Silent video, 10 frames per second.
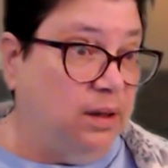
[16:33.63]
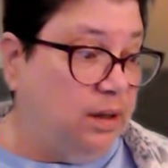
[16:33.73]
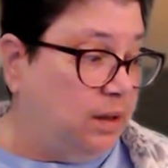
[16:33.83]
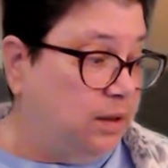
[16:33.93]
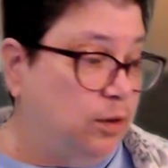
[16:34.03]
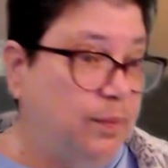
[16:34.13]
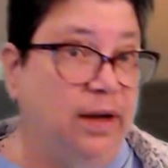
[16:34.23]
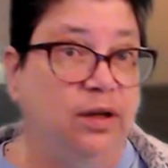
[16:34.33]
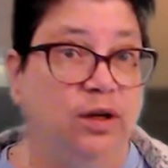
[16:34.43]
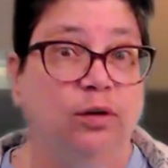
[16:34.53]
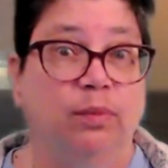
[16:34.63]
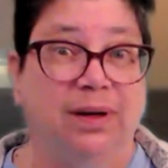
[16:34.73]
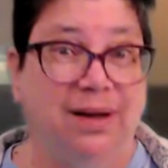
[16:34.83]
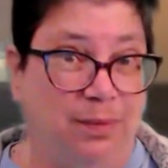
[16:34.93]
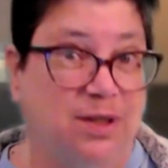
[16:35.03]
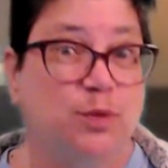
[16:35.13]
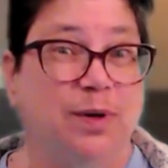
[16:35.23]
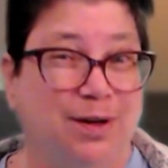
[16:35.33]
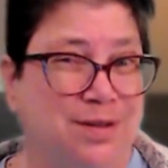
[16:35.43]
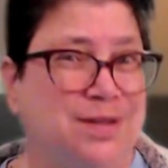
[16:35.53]
I don't know about you, but I'm
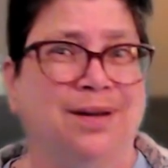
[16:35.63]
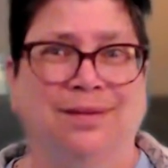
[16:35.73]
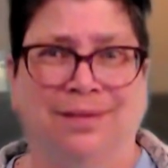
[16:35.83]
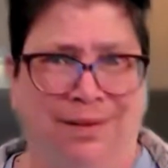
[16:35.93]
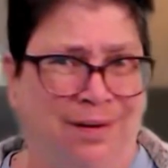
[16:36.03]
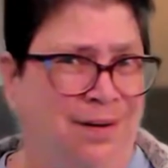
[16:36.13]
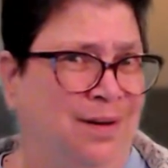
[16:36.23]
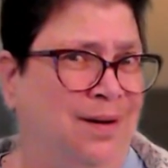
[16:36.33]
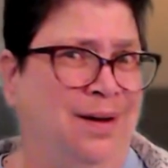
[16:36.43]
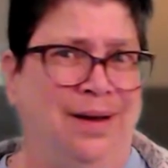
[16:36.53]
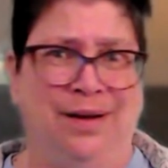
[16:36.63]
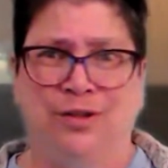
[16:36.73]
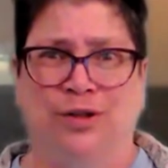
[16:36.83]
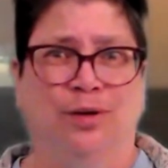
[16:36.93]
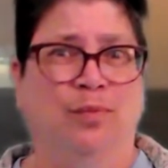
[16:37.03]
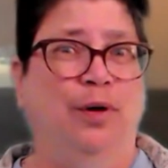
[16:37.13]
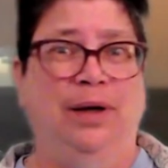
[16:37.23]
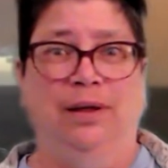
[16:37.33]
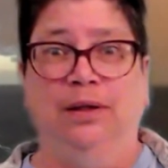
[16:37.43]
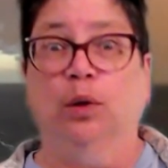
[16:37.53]
experiencing a lot of
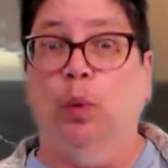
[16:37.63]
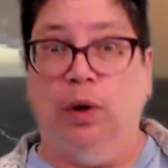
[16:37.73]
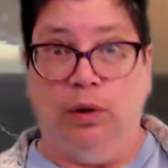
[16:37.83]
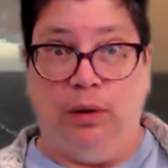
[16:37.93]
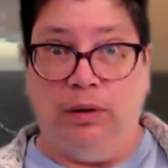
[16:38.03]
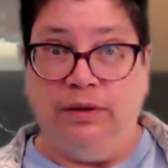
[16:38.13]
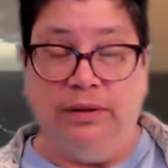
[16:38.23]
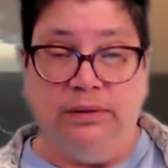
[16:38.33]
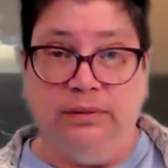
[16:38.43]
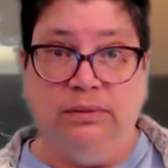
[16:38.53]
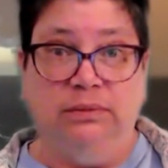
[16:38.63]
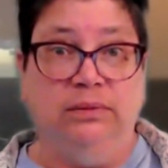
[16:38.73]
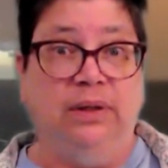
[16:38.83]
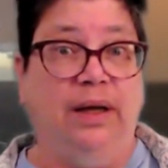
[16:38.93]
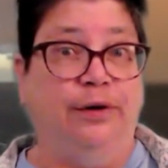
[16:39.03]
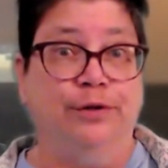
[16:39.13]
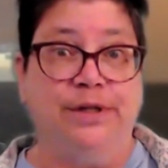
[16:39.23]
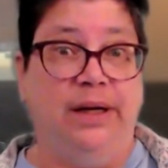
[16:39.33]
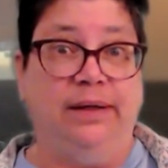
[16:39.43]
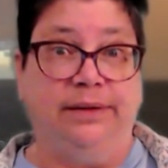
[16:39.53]
turmoil in the world
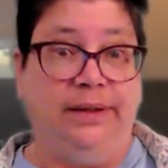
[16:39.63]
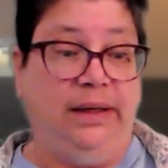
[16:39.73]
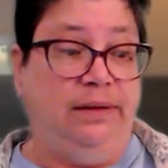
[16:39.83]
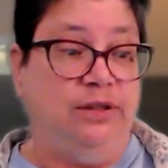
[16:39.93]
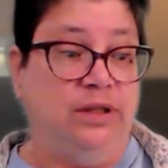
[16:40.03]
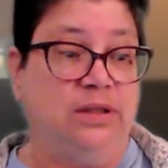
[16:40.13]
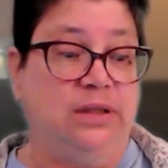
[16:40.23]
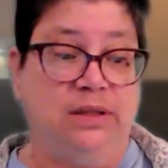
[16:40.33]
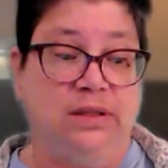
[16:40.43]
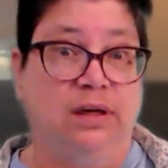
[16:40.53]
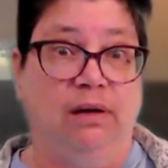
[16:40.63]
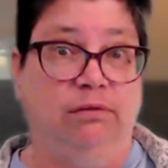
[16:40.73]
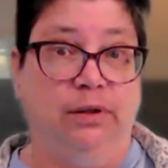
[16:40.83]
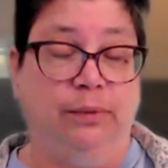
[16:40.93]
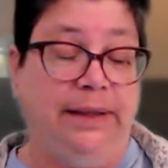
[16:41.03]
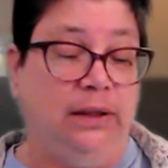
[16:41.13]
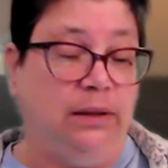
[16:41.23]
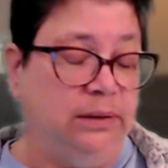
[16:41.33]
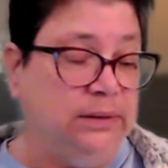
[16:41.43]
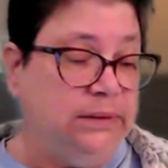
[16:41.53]
energetically, just it's
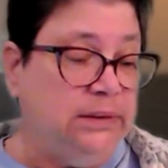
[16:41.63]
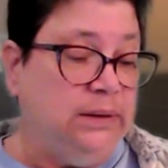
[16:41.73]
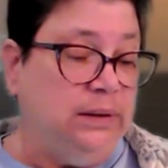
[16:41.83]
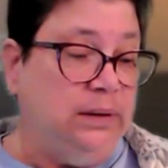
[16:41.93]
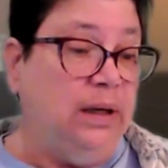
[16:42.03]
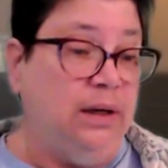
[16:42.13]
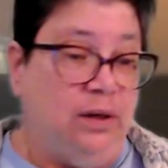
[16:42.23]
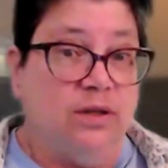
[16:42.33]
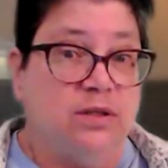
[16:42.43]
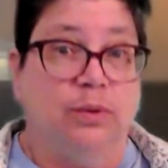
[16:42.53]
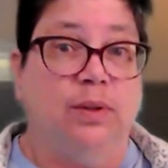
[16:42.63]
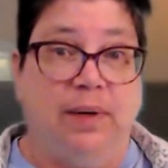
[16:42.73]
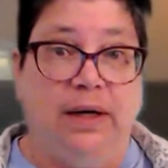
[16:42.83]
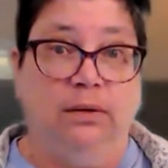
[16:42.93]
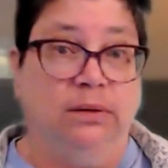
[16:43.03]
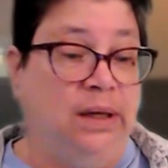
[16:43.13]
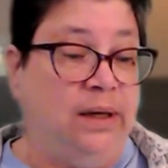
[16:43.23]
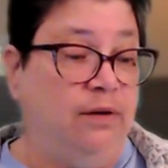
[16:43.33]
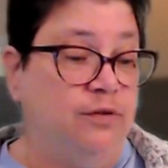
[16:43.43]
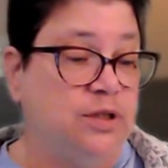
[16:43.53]
everywhere, and also in my own
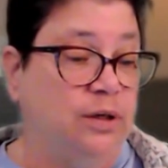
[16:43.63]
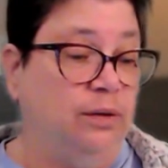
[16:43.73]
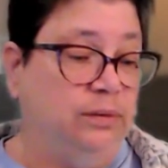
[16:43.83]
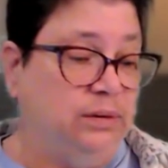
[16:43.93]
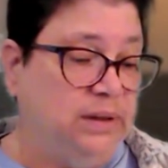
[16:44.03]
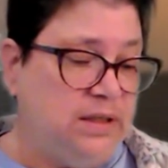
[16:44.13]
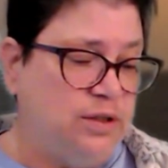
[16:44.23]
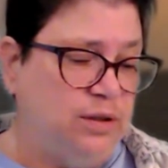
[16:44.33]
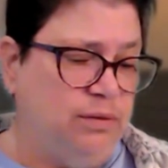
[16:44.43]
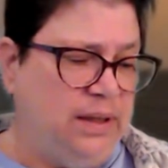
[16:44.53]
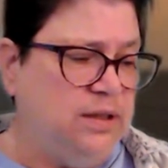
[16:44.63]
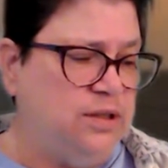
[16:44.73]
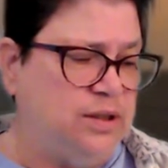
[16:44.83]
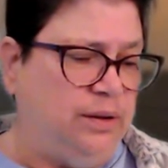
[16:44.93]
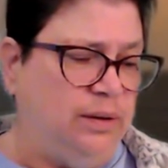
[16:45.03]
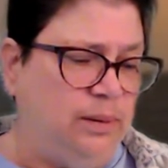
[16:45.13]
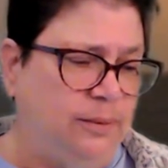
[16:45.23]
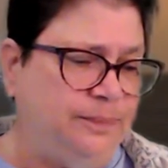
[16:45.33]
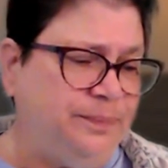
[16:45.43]
life. So let's tune into